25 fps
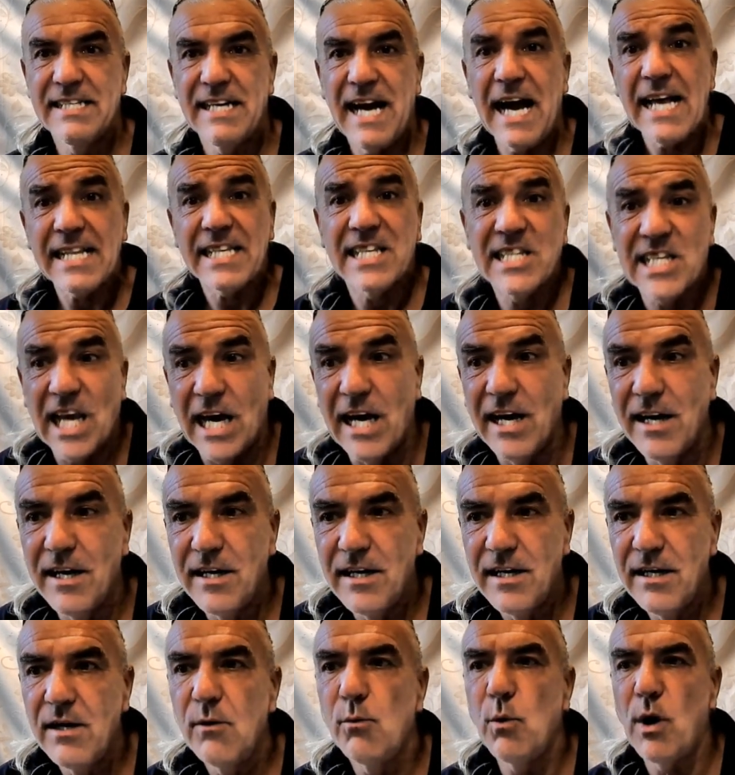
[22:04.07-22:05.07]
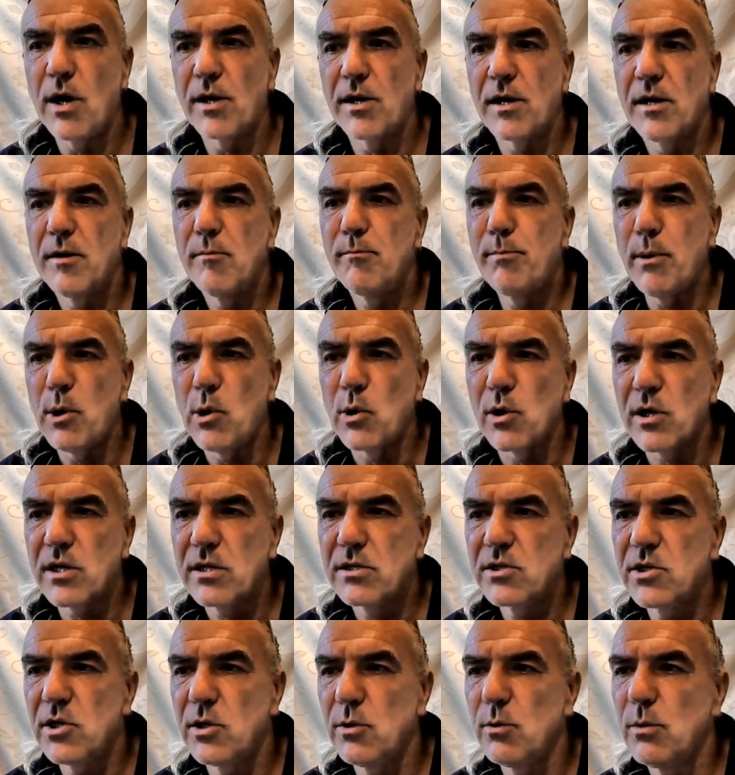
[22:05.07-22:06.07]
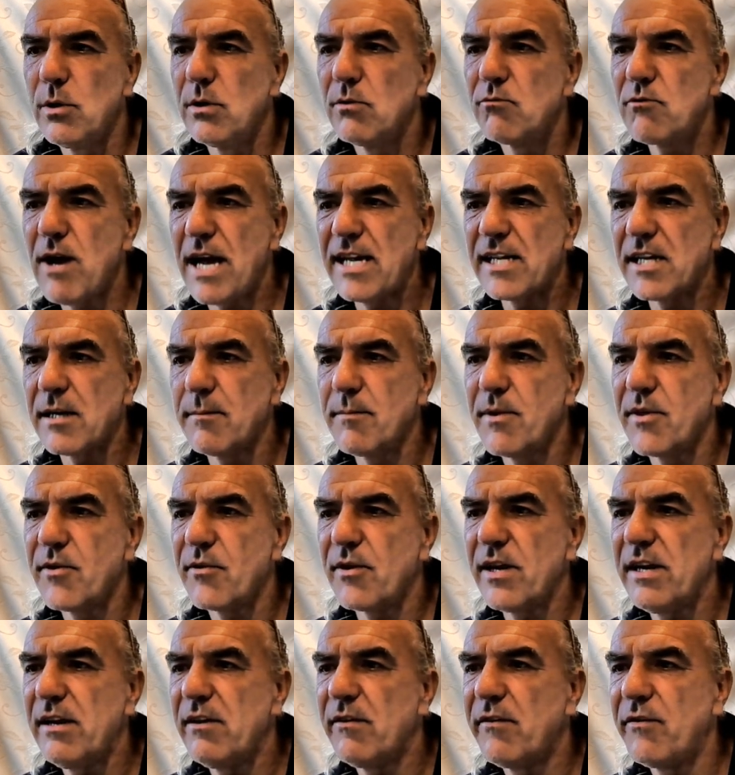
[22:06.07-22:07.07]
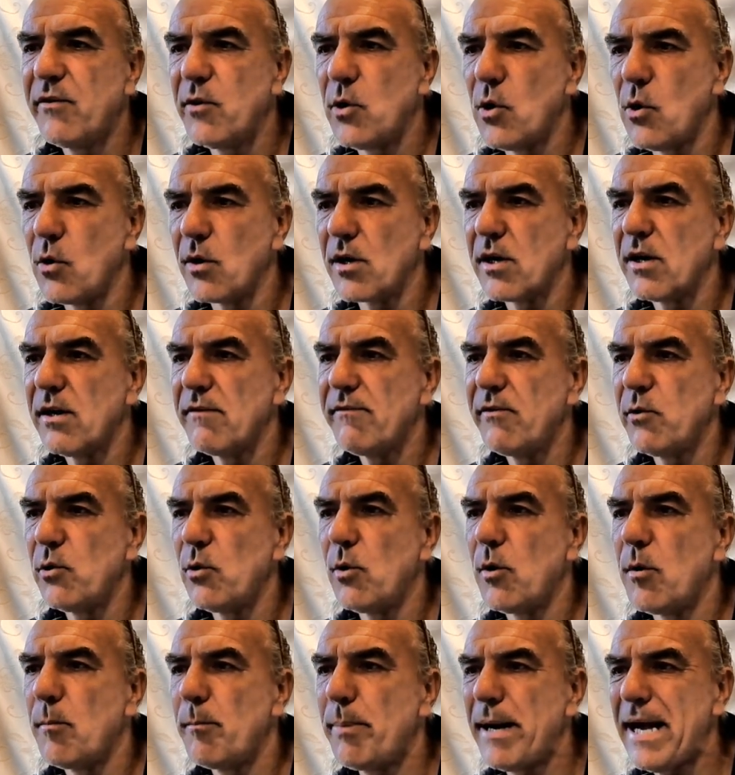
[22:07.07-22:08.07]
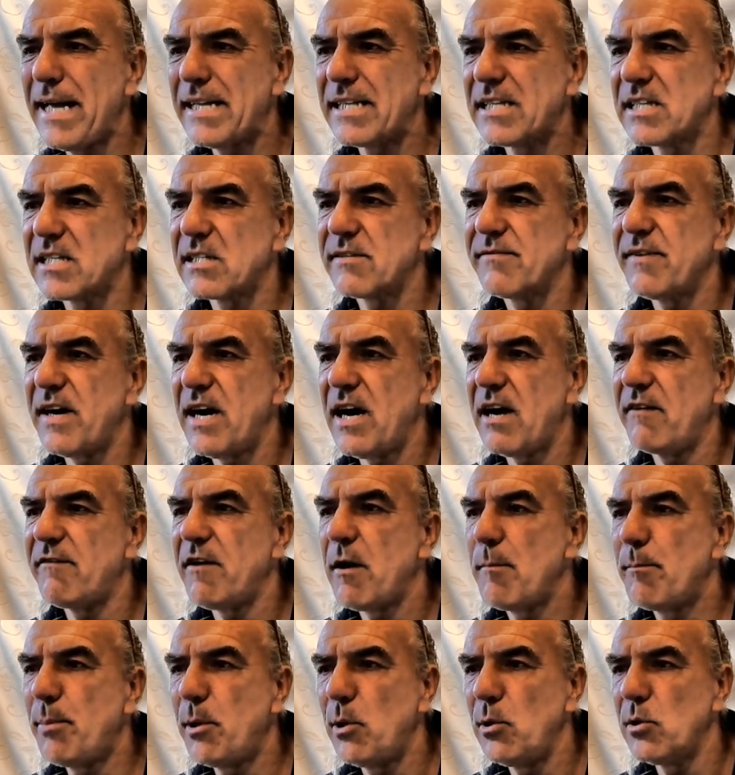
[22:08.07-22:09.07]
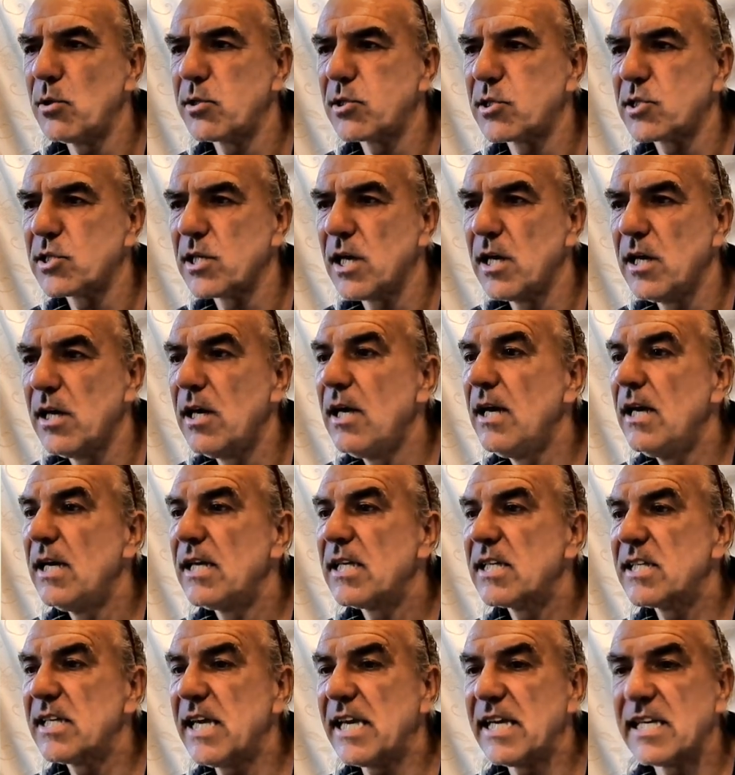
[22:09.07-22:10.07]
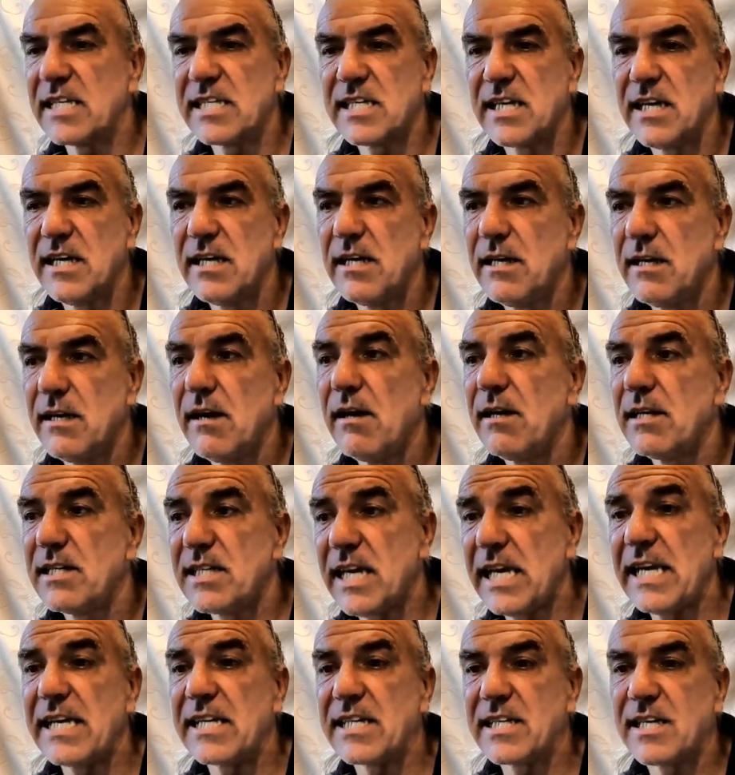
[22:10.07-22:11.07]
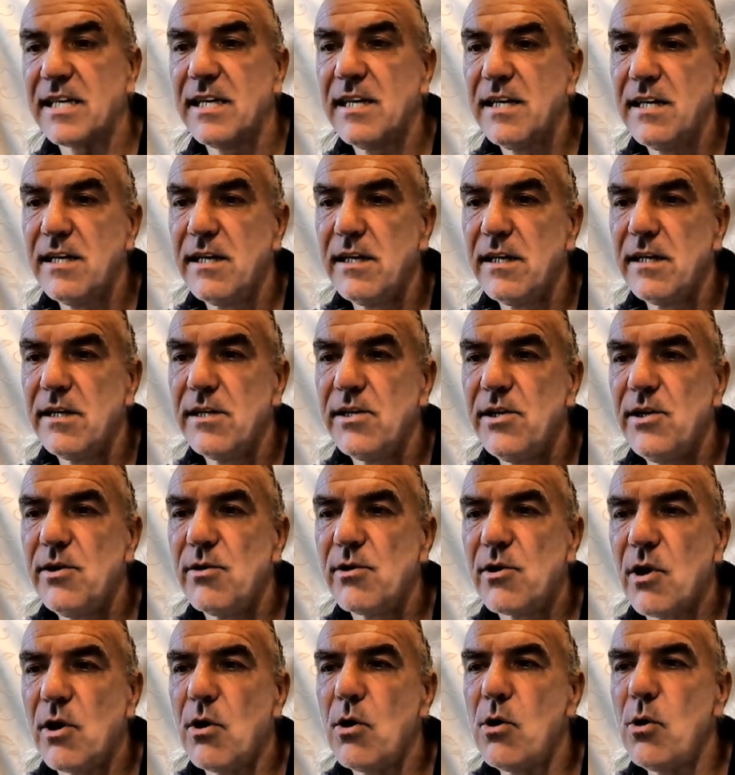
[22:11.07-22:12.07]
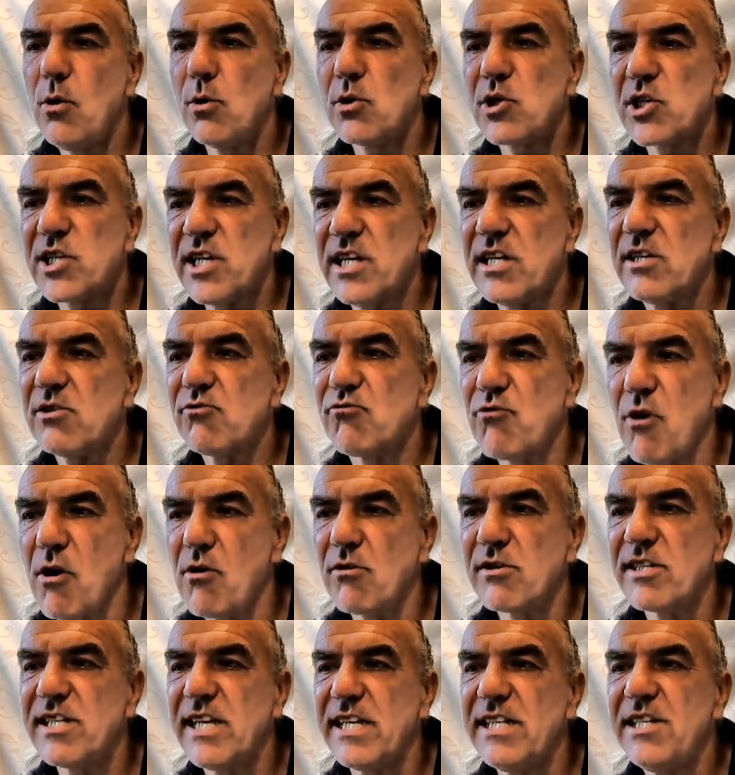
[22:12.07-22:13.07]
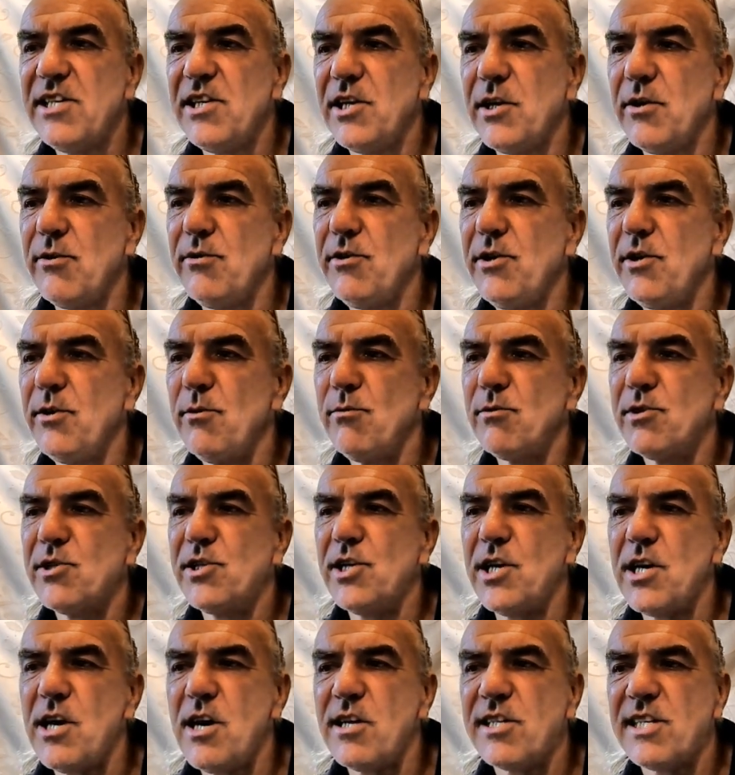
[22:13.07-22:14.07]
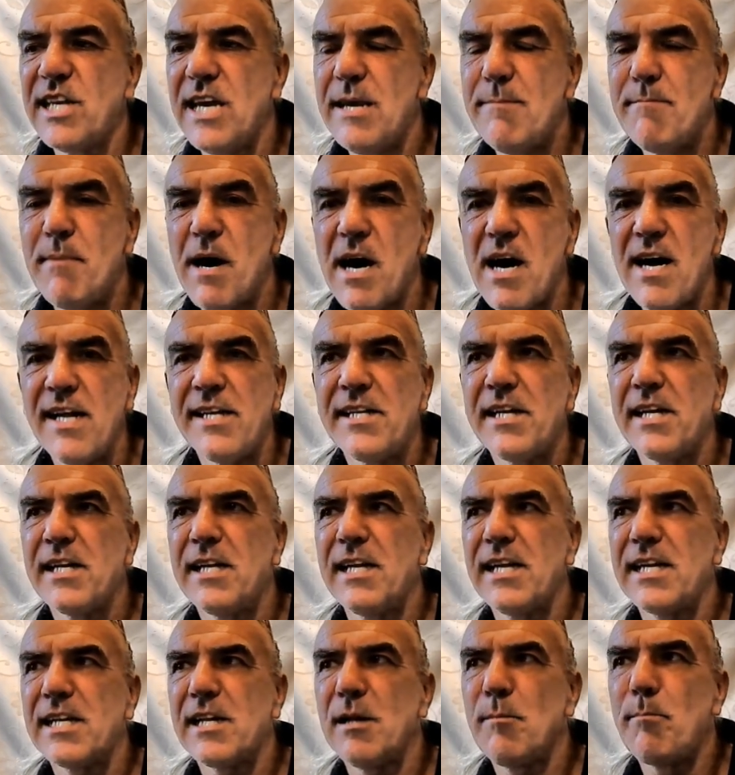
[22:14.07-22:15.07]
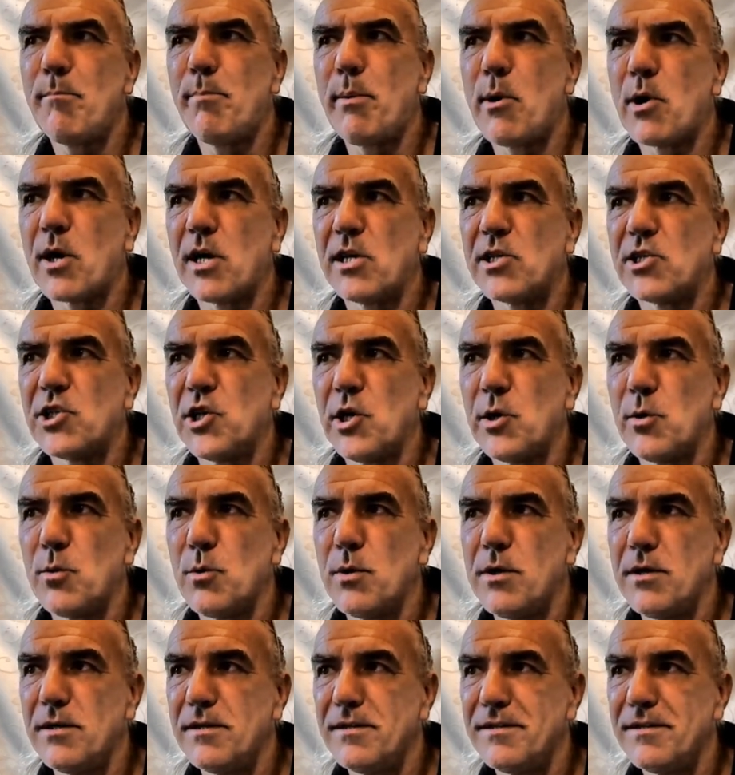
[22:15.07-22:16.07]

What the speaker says: Answer. 1. Book. 2. Random. 3. Fork. 4. Pants. 5. Pulse. 6. 6. You got all 6 wrong, didn't you? You dirty minded little buggers, you.